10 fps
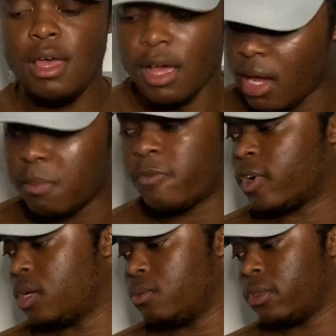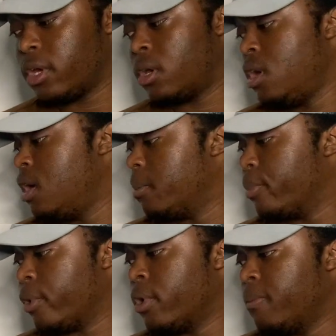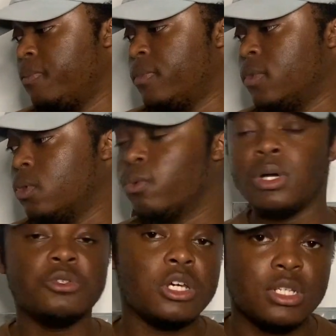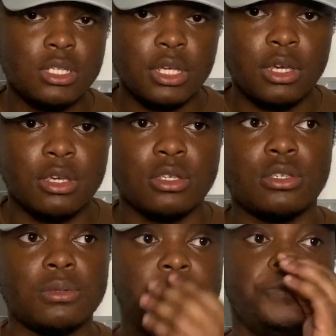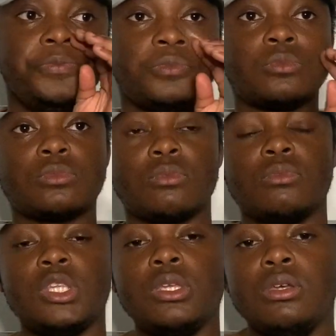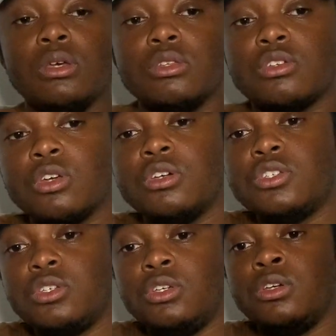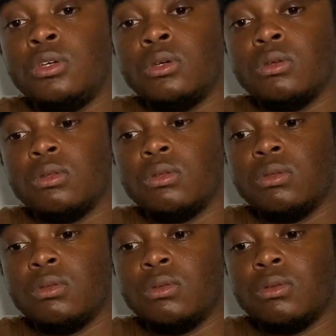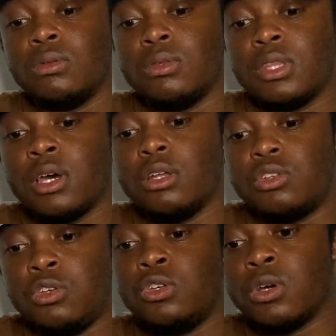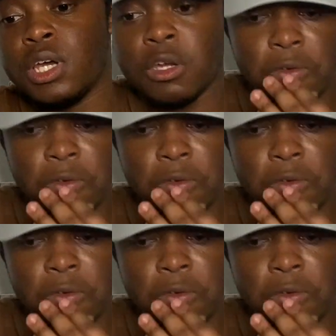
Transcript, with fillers: I'm fine with that. But what I'm trying to say is, to those of you that do your hair